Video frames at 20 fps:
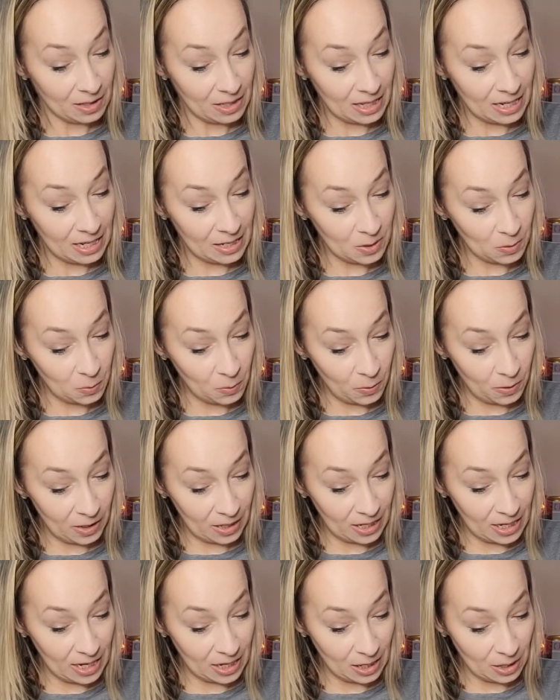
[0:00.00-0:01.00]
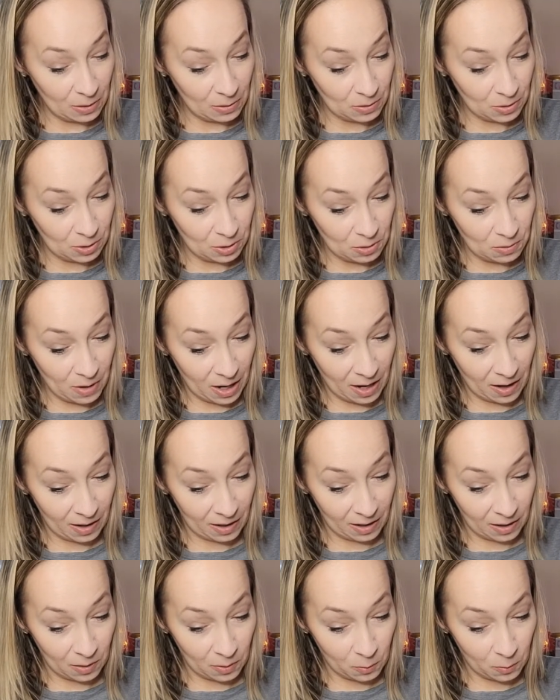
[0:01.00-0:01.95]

this one goes to Erica.